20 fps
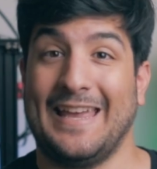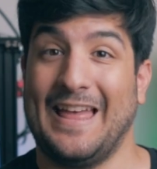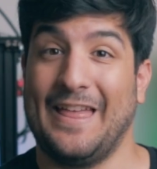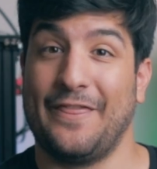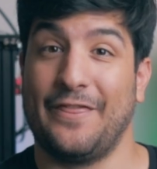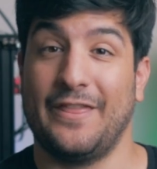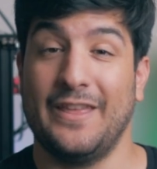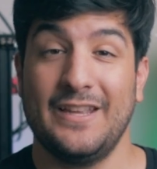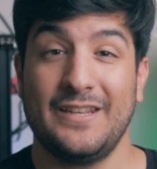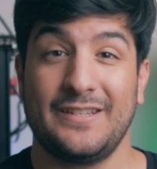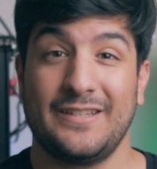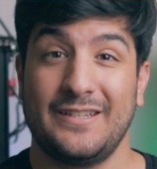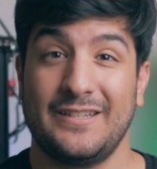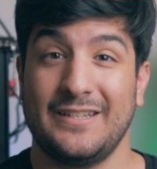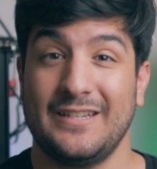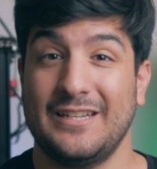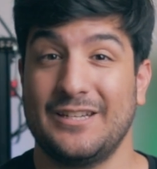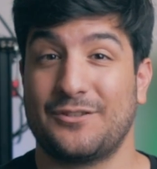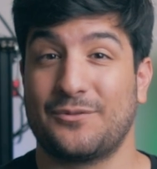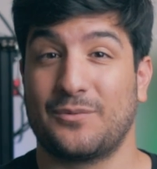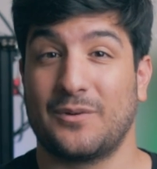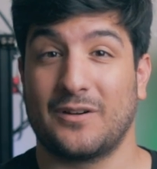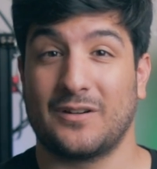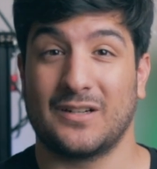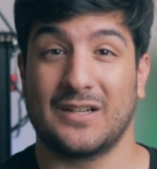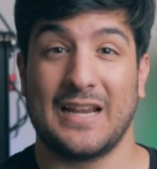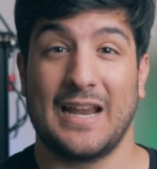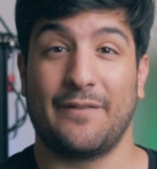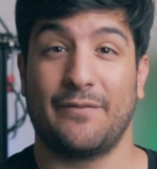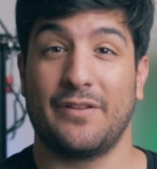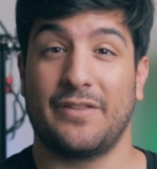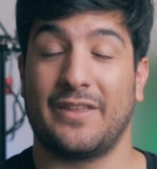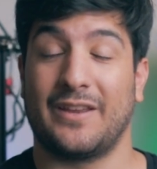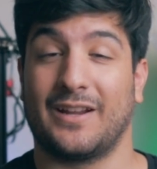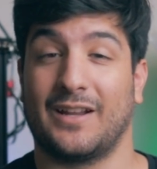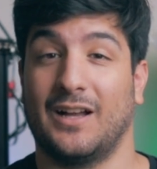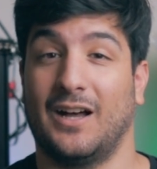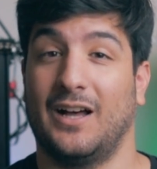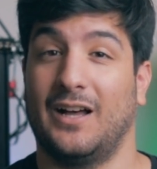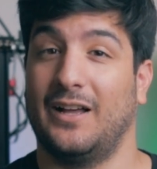And this is where
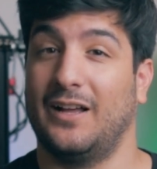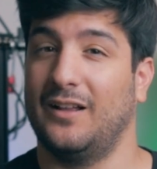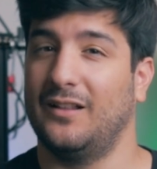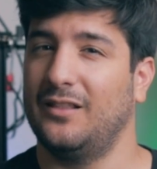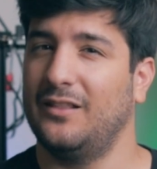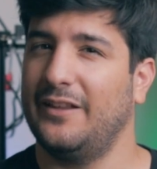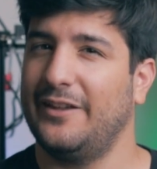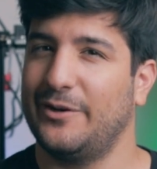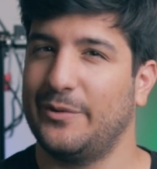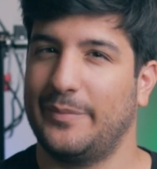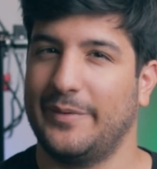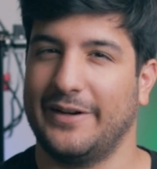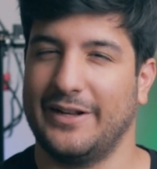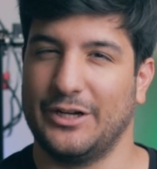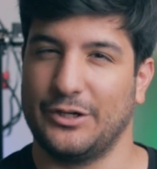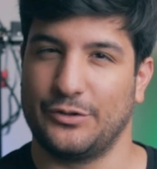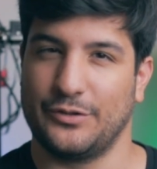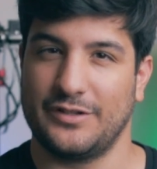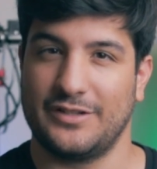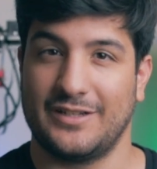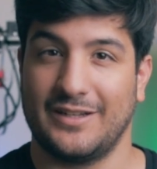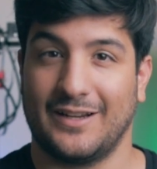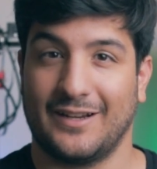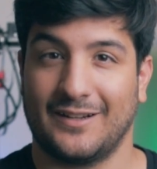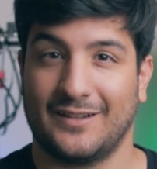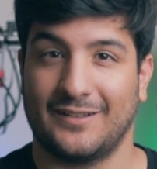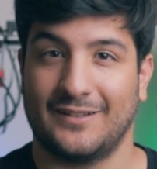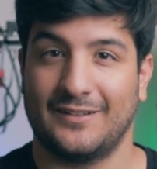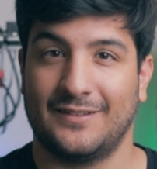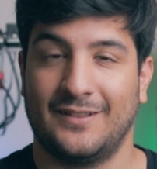everything got a little bit interesting.